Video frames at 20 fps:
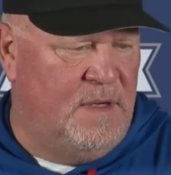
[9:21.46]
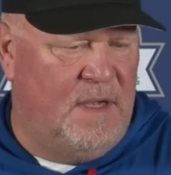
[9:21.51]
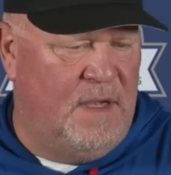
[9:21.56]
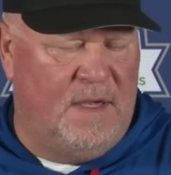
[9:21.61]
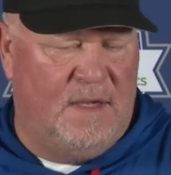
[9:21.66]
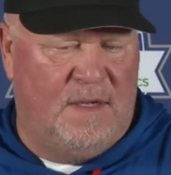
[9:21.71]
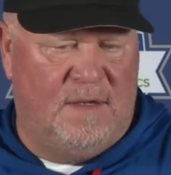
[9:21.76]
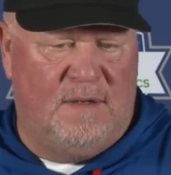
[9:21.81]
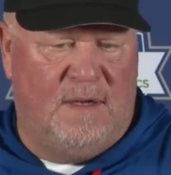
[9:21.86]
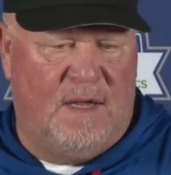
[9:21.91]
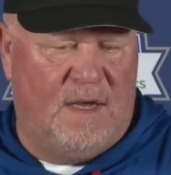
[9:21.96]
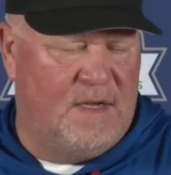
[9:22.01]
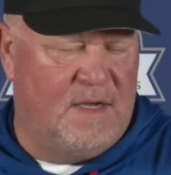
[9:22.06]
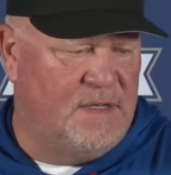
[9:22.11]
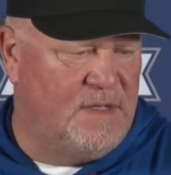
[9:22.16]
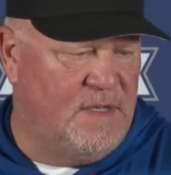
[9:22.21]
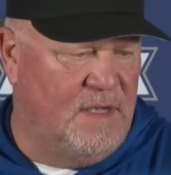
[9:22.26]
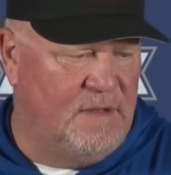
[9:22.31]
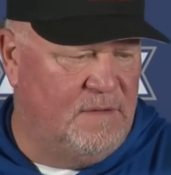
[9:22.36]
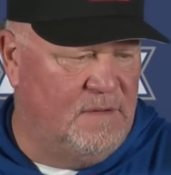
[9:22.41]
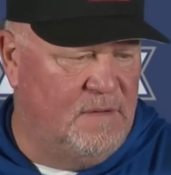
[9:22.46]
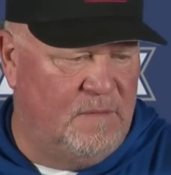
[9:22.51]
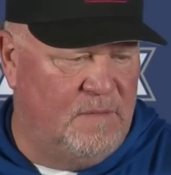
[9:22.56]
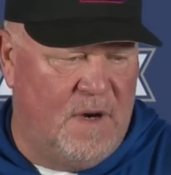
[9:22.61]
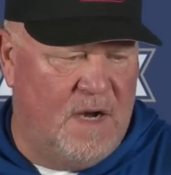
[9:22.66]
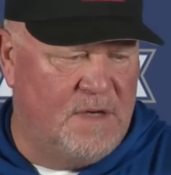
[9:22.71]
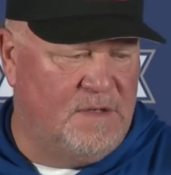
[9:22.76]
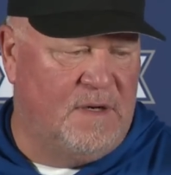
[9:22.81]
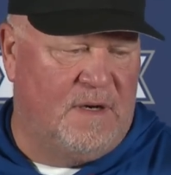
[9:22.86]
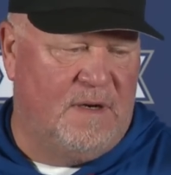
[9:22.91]
And like I said,
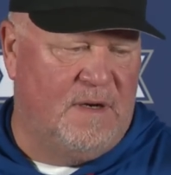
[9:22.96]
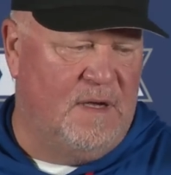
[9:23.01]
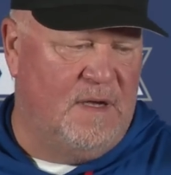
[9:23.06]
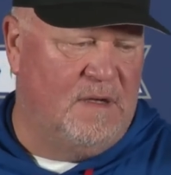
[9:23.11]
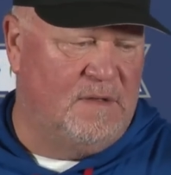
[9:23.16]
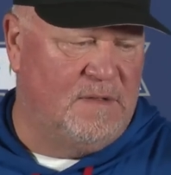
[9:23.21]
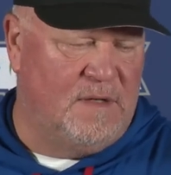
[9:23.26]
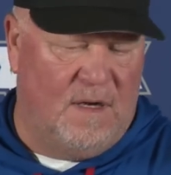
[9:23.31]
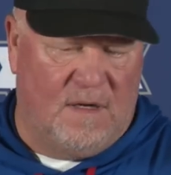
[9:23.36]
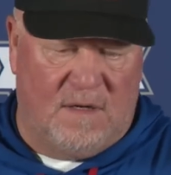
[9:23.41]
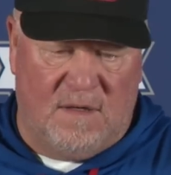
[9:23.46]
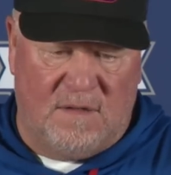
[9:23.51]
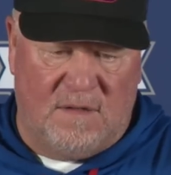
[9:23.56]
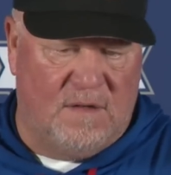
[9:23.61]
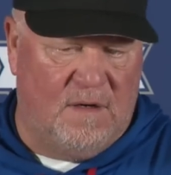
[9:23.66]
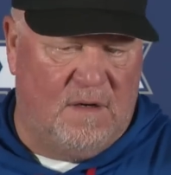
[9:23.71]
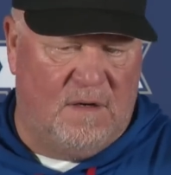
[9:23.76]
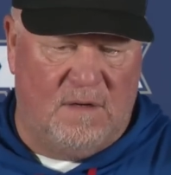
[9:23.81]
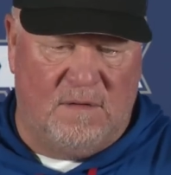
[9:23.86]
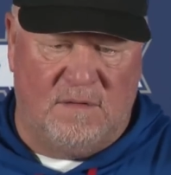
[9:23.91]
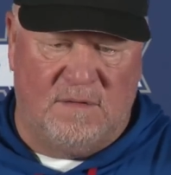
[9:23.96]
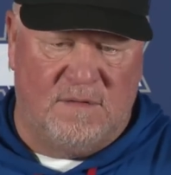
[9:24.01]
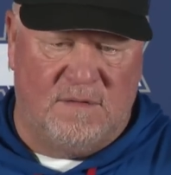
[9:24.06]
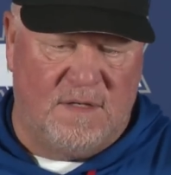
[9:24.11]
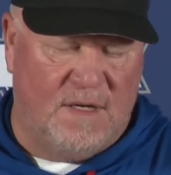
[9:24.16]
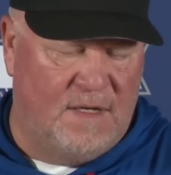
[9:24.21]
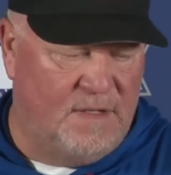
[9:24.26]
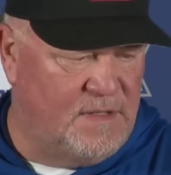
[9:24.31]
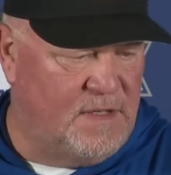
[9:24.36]
Roger Goodell is not going to call and say,